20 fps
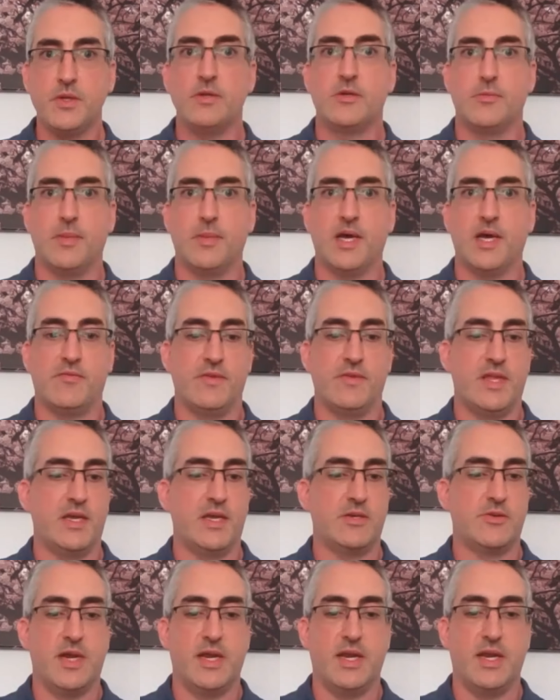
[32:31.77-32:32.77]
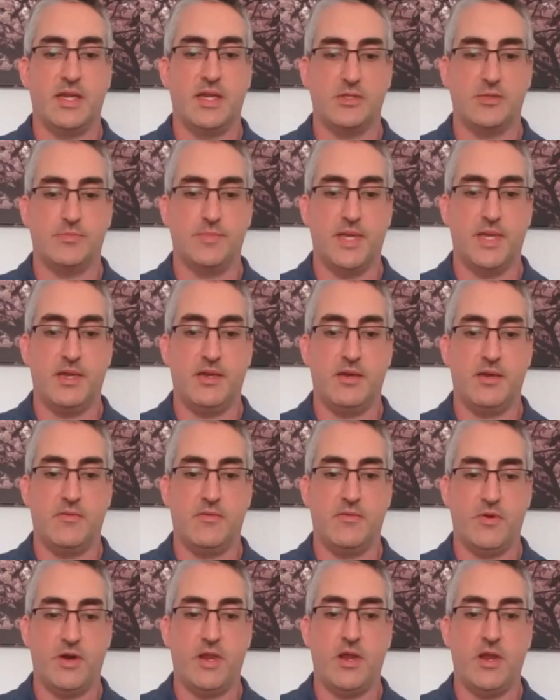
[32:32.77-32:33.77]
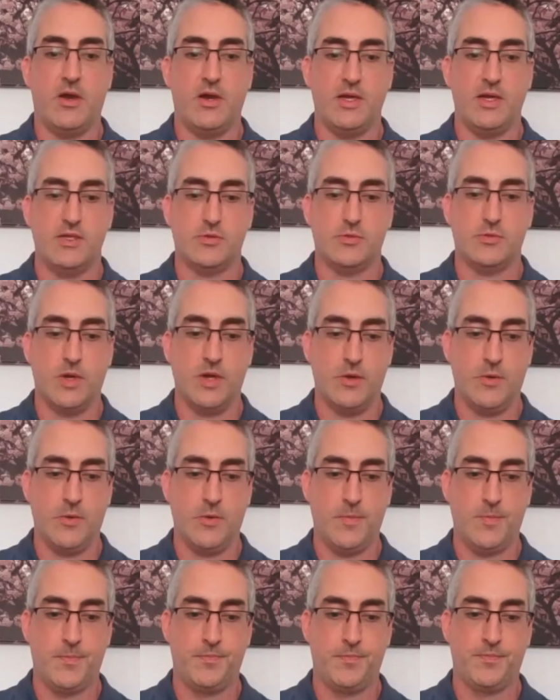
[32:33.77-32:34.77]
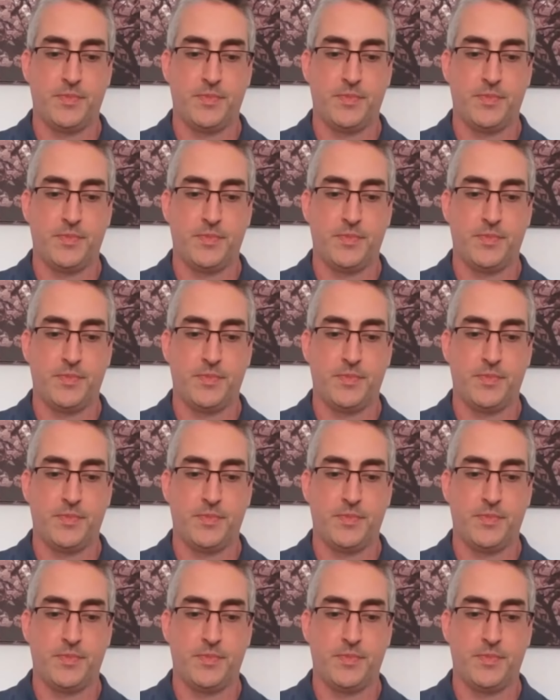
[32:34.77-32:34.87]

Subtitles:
demand for that training has been very high as well.